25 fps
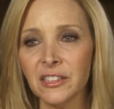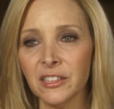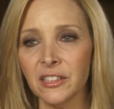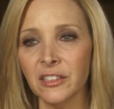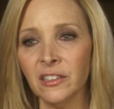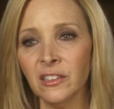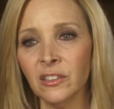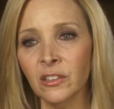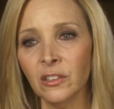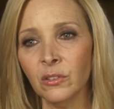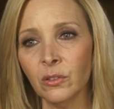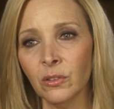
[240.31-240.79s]

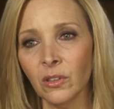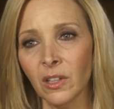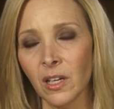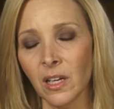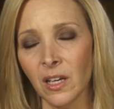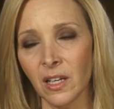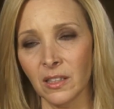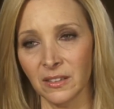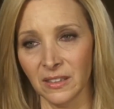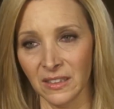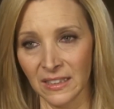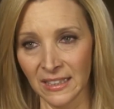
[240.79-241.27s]
to
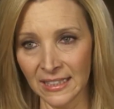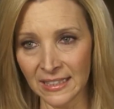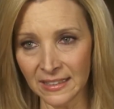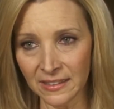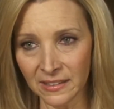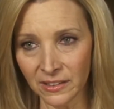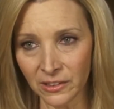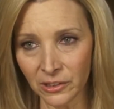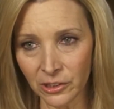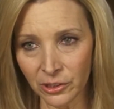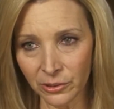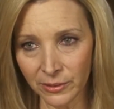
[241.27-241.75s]

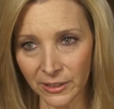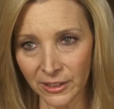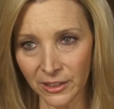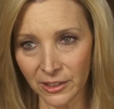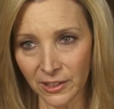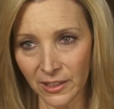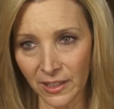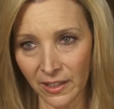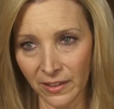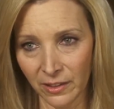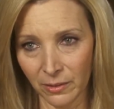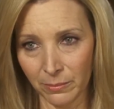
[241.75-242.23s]
listen to
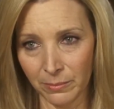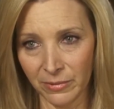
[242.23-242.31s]
each other,